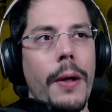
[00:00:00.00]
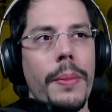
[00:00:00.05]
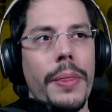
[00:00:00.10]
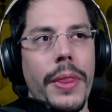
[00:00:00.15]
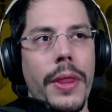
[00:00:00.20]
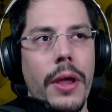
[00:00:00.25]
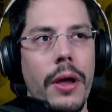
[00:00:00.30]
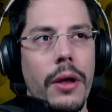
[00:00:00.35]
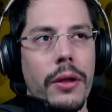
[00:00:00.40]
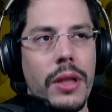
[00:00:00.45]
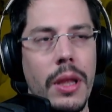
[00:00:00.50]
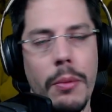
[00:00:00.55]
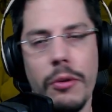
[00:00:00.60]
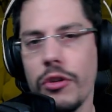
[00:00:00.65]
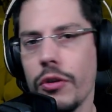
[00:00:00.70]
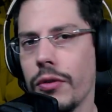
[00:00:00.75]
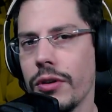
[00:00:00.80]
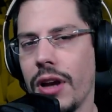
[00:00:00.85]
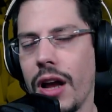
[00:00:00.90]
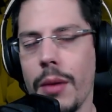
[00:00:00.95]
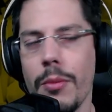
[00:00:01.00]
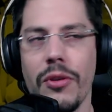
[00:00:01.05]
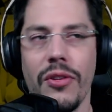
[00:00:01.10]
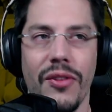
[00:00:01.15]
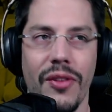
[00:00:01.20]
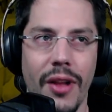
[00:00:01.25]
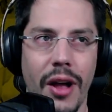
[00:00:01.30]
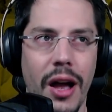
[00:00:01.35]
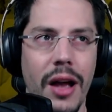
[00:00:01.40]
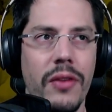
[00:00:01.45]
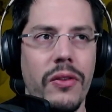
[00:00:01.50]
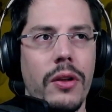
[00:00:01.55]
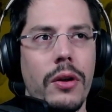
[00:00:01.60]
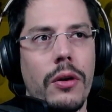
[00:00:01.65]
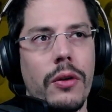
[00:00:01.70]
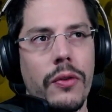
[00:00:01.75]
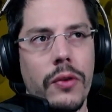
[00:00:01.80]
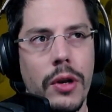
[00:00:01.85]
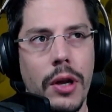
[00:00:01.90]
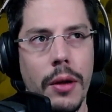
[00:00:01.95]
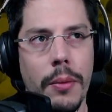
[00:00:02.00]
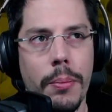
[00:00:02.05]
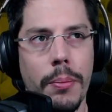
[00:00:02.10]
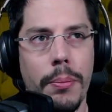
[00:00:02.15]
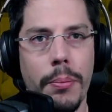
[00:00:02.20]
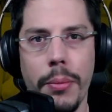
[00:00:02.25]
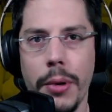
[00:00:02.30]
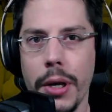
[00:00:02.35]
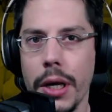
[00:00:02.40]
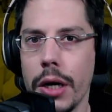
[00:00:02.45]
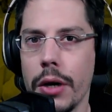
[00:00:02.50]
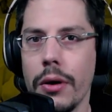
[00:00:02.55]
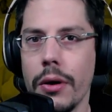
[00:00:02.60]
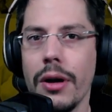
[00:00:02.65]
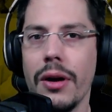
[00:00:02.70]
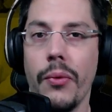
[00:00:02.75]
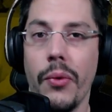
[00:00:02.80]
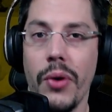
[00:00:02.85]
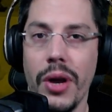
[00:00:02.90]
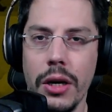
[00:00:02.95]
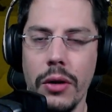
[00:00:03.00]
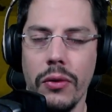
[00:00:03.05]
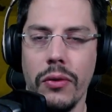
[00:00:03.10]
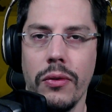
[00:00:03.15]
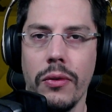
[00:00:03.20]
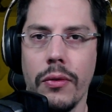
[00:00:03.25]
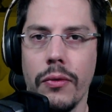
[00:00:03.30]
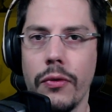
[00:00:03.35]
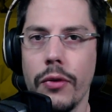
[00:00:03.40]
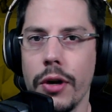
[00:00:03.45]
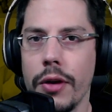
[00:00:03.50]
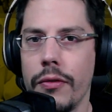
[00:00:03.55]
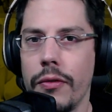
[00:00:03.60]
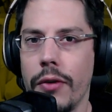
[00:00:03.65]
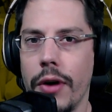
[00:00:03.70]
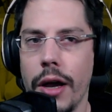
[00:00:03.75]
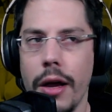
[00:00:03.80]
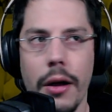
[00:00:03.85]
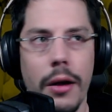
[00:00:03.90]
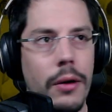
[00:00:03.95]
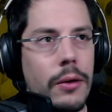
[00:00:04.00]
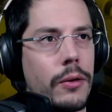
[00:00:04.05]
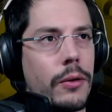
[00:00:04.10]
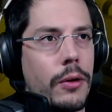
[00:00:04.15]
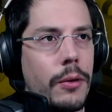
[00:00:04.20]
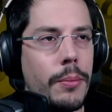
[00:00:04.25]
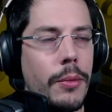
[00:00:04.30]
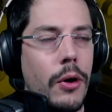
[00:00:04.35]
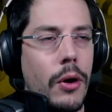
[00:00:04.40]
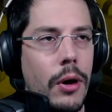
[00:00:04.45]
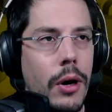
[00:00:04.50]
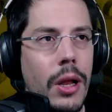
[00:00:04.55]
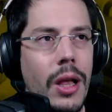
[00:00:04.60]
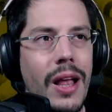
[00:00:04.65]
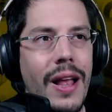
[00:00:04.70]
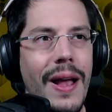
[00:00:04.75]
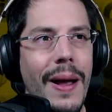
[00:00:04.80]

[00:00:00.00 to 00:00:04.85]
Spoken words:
The damage over time is nice, and also the bigger radius for the fireball.